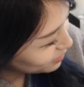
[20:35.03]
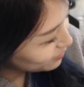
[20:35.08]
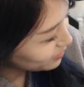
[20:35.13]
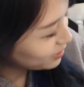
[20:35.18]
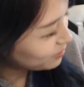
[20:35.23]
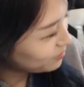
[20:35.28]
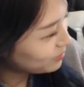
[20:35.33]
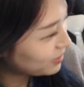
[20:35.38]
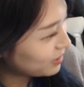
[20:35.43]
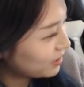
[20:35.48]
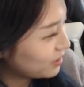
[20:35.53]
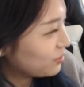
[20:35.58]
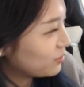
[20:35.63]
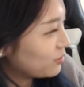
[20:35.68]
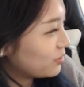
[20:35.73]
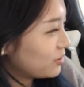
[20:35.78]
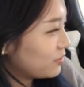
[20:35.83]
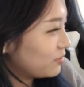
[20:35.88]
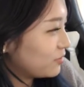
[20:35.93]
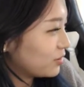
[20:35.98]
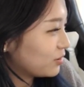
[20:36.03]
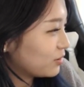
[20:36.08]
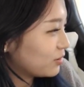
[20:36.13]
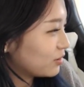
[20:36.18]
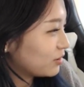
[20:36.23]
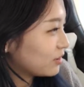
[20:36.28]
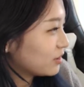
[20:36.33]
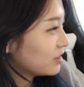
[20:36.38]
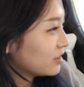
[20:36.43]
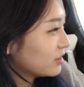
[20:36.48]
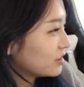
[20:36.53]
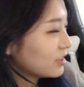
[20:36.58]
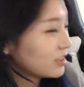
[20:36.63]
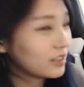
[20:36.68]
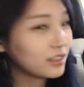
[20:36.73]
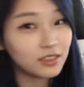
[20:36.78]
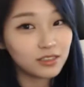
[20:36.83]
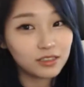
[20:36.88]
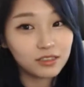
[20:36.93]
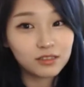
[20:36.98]
p.m., and then refill.
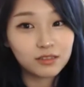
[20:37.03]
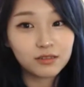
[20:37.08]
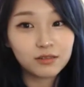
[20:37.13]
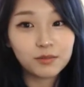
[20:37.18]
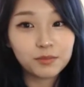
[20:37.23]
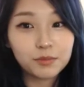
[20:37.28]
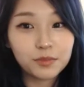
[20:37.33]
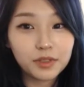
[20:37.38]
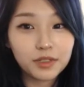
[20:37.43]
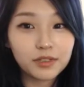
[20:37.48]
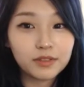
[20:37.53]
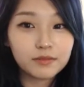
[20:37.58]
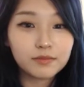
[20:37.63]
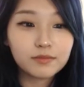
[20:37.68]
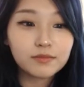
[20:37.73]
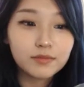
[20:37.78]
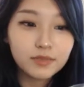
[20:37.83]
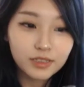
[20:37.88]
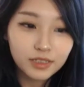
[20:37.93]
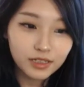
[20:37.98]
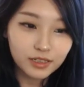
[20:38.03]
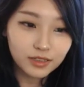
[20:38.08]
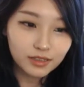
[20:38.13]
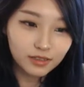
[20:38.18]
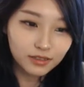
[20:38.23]
But yeah.